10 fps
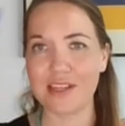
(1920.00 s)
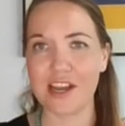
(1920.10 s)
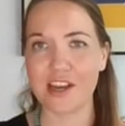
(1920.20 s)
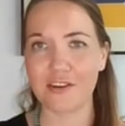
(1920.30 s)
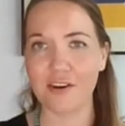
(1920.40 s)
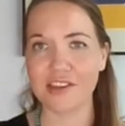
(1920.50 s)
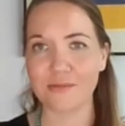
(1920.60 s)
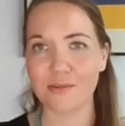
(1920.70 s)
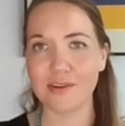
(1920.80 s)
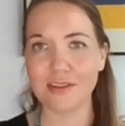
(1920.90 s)
tree line across the
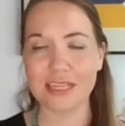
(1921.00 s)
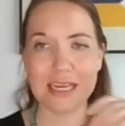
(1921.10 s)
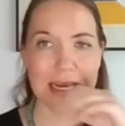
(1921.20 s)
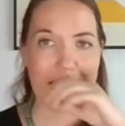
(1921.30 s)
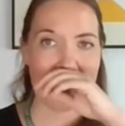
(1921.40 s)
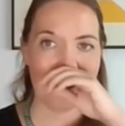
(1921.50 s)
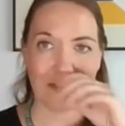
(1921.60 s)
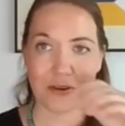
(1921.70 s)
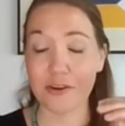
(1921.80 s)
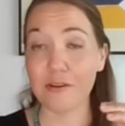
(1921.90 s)
world
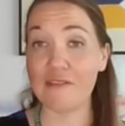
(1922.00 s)
you know,